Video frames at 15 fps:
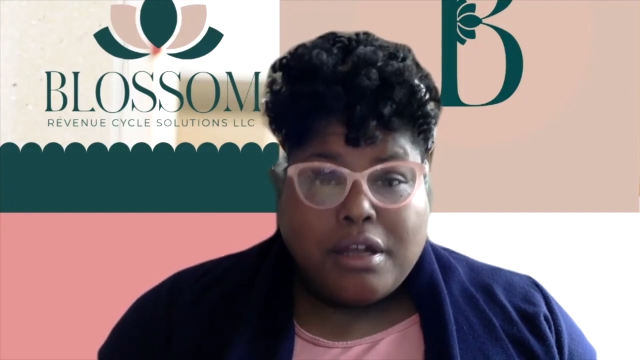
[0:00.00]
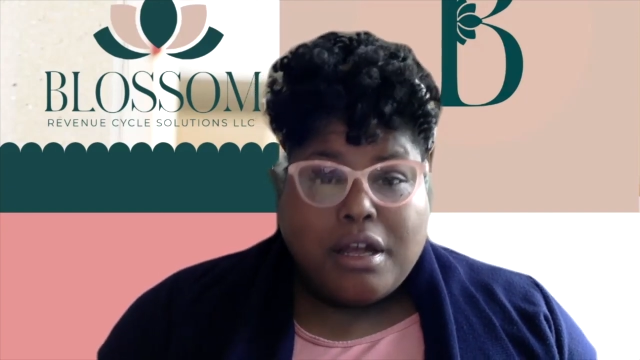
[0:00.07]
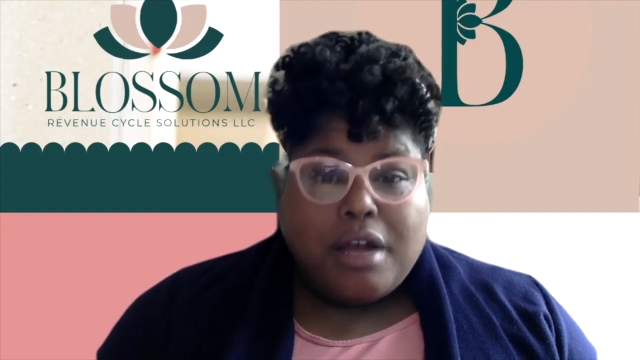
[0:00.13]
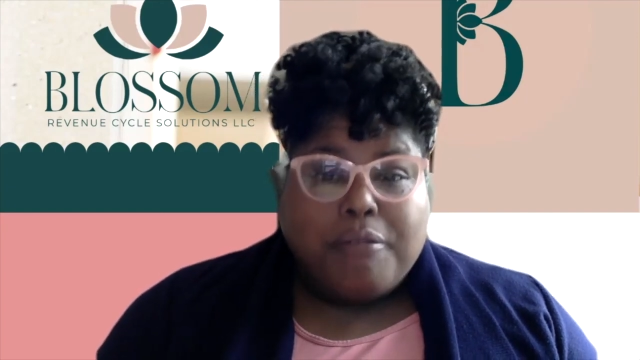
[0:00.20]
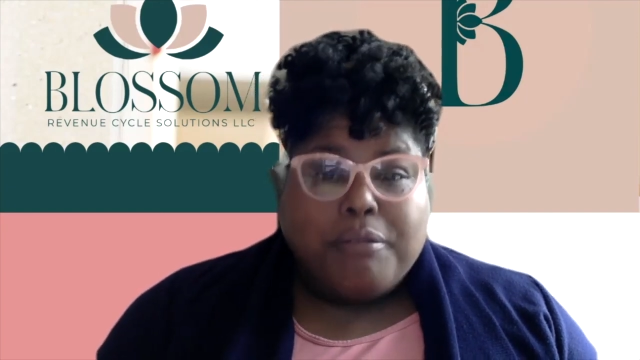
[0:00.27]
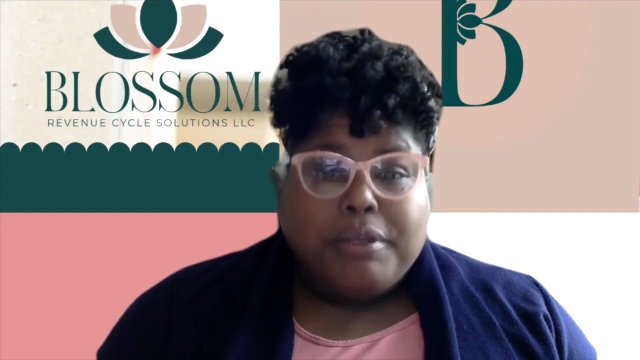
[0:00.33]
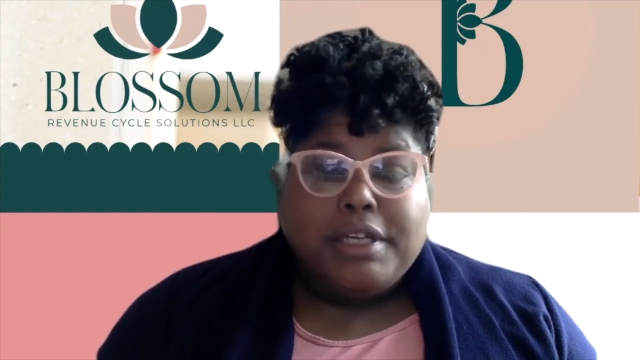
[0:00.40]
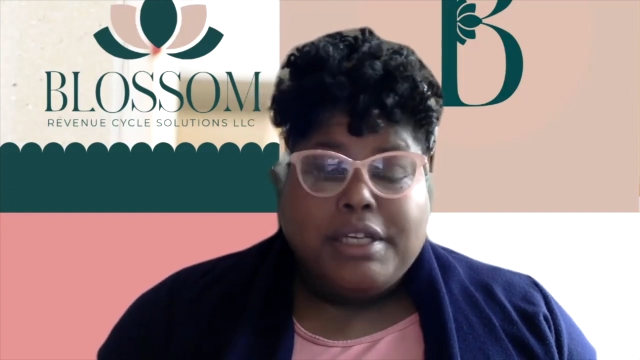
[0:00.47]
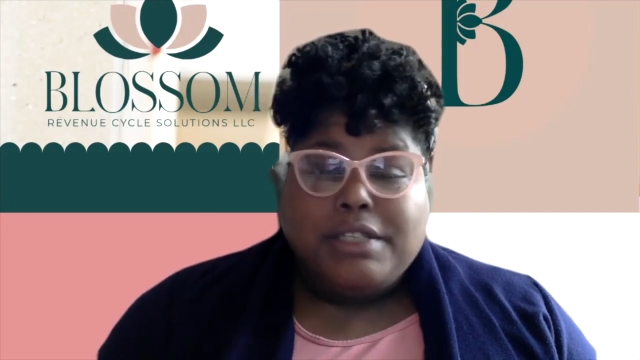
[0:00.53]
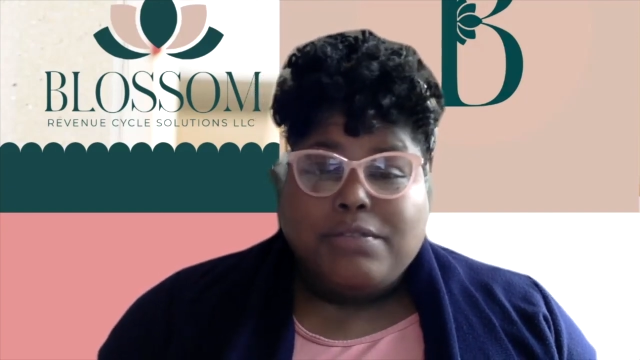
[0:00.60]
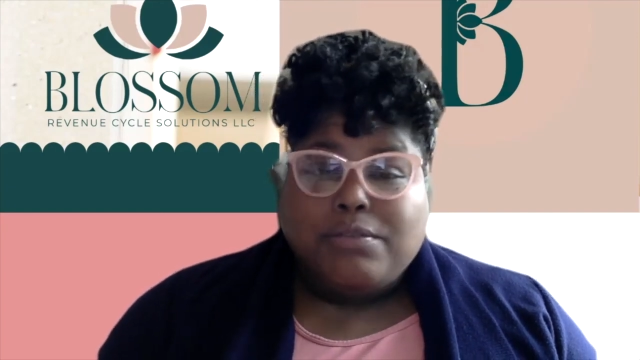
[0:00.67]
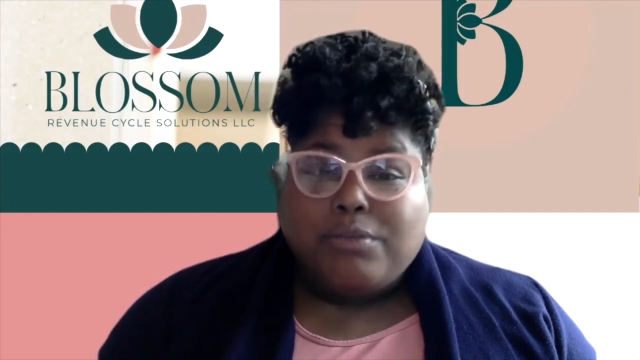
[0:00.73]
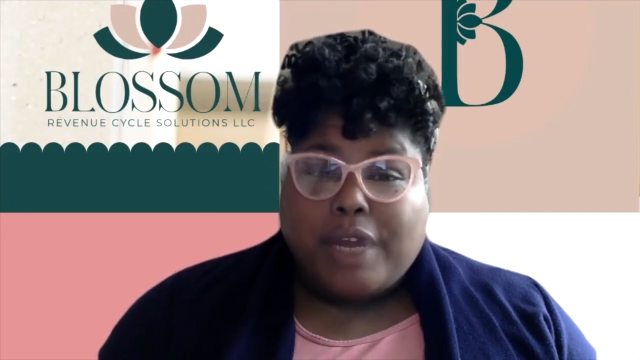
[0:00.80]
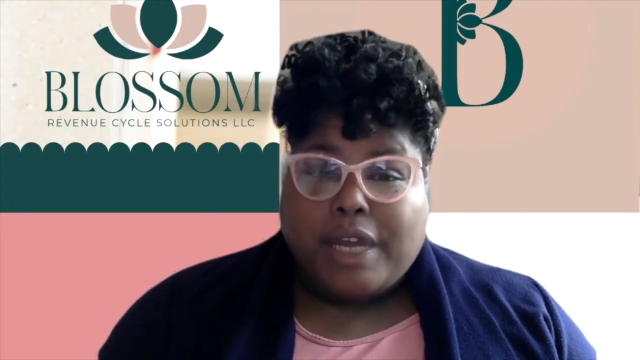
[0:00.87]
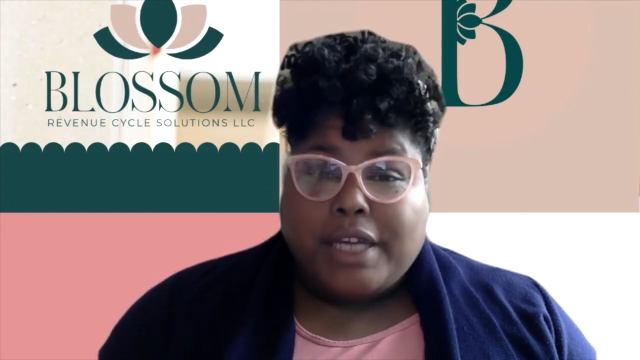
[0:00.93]
Please
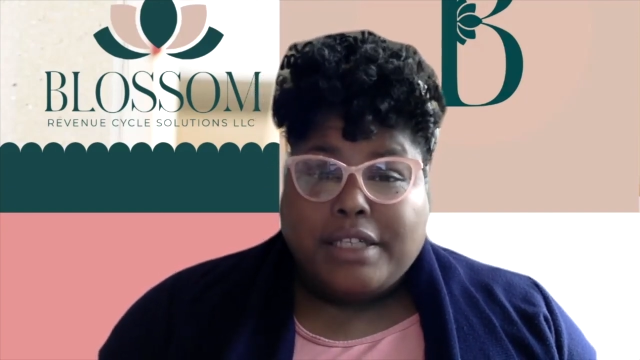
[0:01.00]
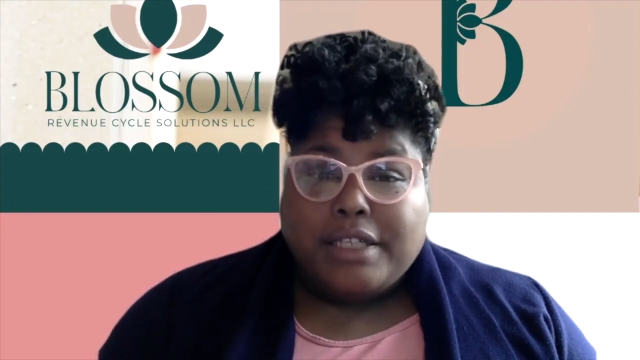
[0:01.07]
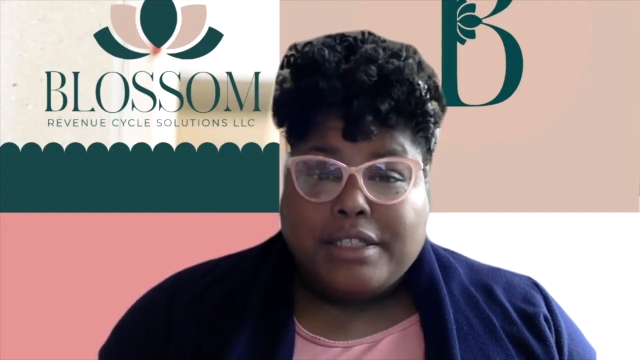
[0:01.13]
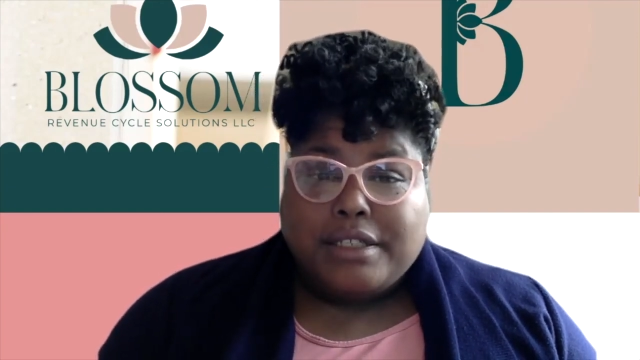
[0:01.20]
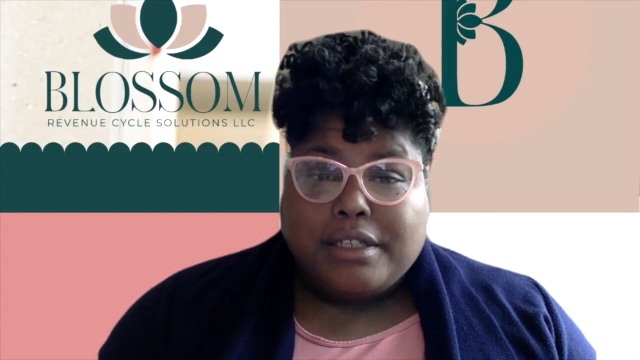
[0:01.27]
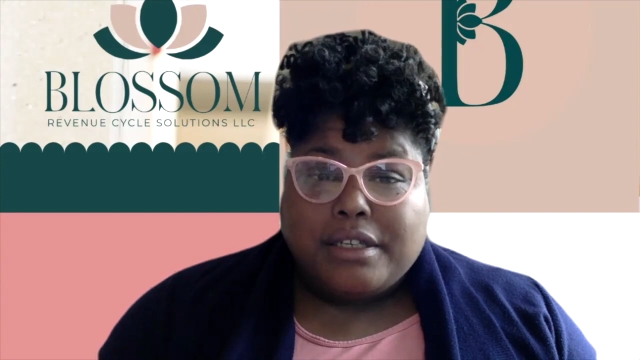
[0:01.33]
rate,